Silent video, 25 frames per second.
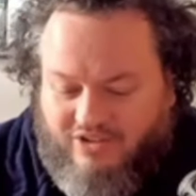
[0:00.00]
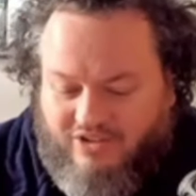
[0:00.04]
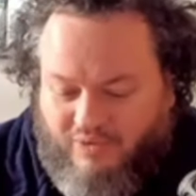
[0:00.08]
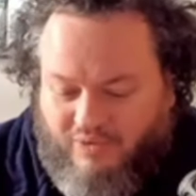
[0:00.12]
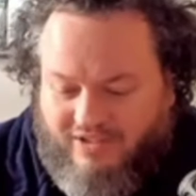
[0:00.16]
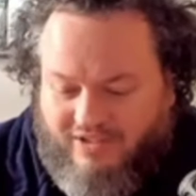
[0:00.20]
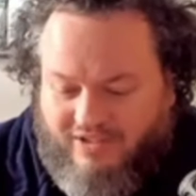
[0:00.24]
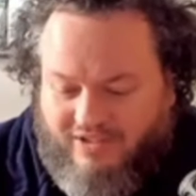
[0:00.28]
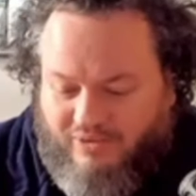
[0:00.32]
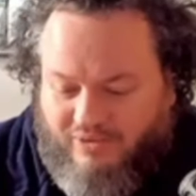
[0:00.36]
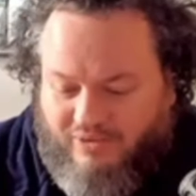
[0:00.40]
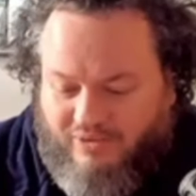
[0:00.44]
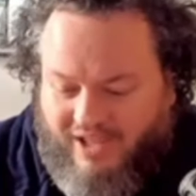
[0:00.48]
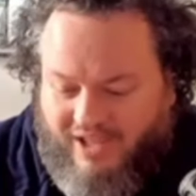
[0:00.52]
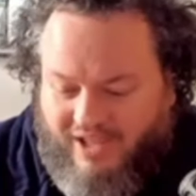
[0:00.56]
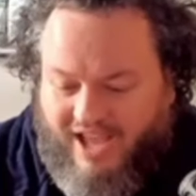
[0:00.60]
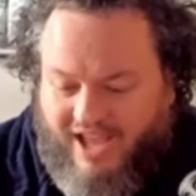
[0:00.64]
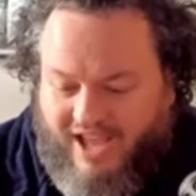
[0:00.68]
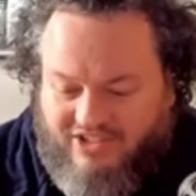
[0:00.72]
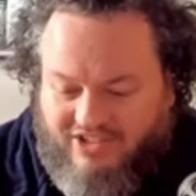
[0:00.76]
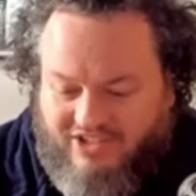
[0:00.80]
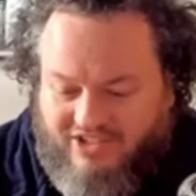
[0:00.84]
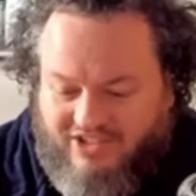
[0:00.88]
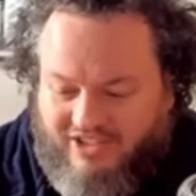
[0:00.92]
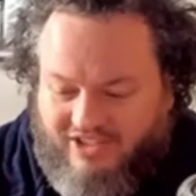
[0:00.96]
wanted to
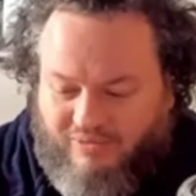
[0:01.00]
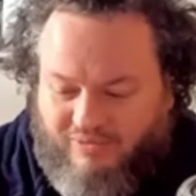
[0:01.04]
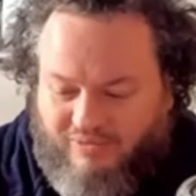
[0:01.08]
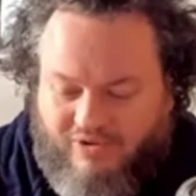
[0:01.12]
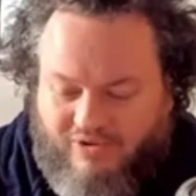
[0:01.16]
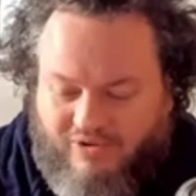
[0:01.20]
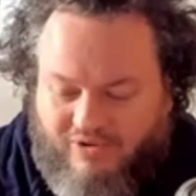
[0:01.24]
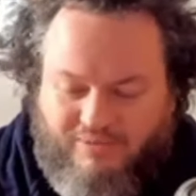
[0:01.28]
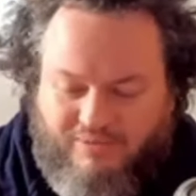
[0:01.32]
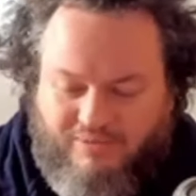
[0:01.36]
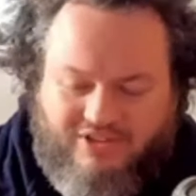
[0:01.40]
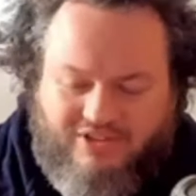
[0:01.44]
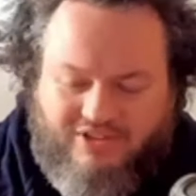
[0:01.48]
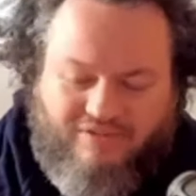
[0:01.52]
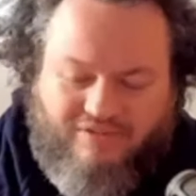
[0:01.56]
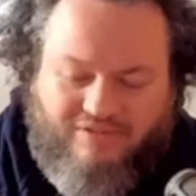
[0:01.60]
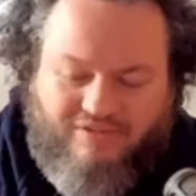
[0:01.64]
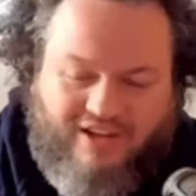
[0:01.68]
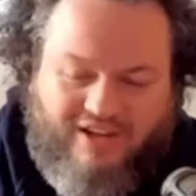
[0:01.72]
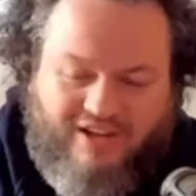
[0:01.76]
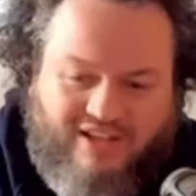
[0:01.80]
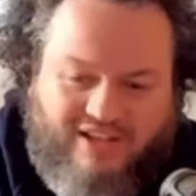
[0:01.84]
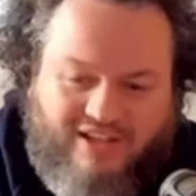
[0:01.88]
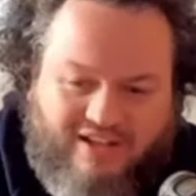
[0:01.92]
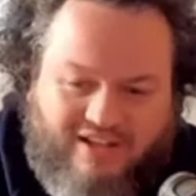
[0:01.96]
exit the room and stuff
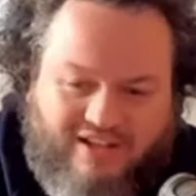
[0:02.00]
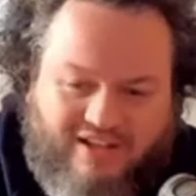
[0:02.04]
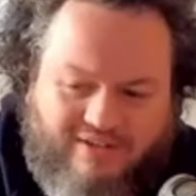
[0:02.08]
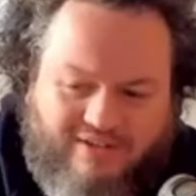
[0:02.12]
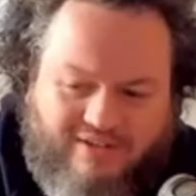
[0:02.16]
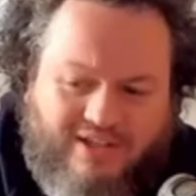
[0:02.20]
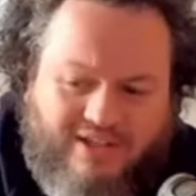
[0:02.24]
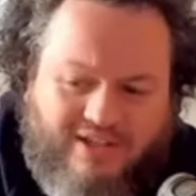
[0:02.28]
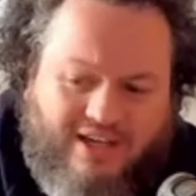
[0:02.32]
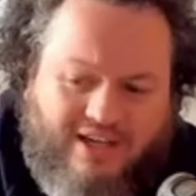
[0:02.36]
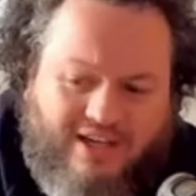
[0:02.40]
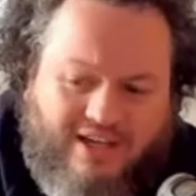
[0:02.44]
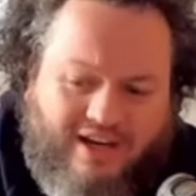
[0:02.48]
like that.